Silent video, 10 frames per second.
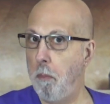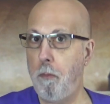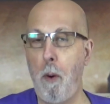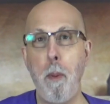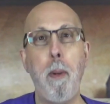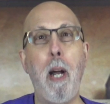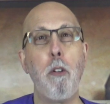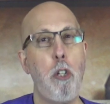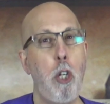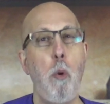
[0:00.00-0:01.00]
from
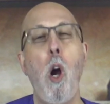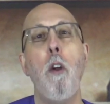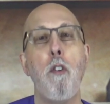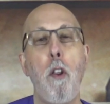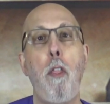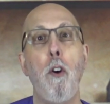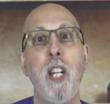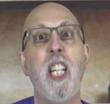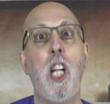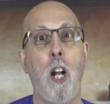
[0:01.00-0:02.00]
about
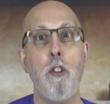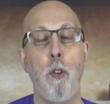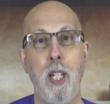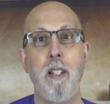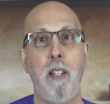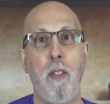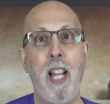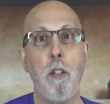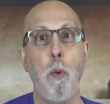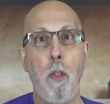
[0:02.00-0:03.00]
230 countries.
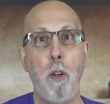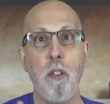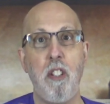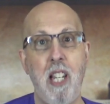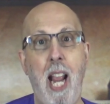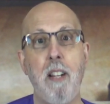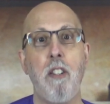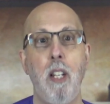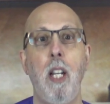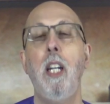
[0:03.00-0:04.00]
That's where those stats
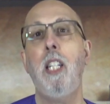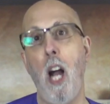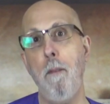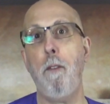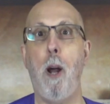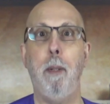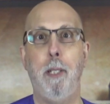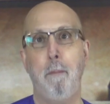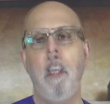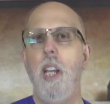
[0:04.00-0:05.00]
come from.
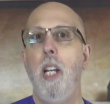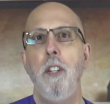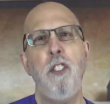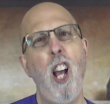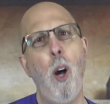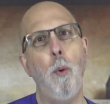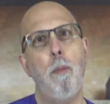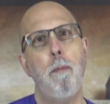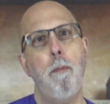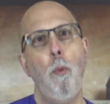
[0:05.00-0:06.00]
So
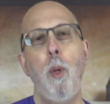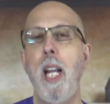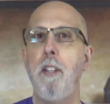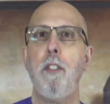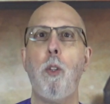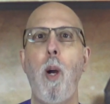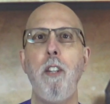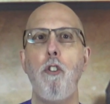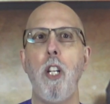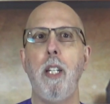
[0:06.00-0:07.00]
we ask the
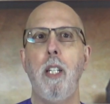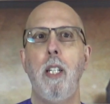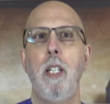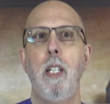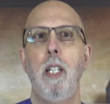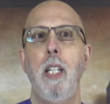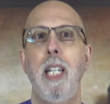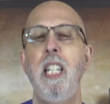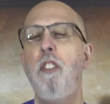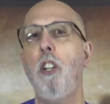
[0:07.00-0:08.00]
question
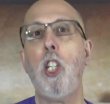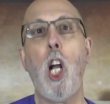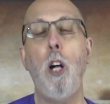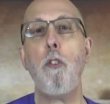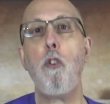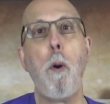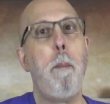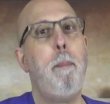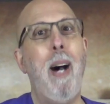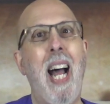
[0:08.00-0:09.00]
is there a
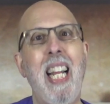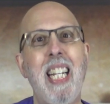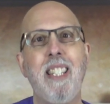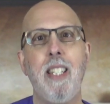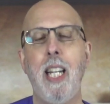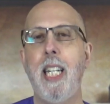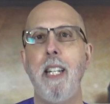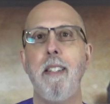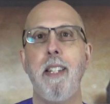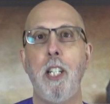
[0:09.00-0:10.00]
cultural bias
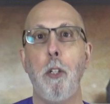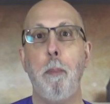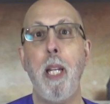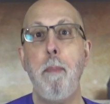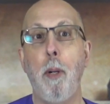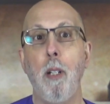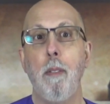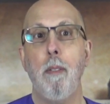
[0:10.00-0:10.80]
against single people?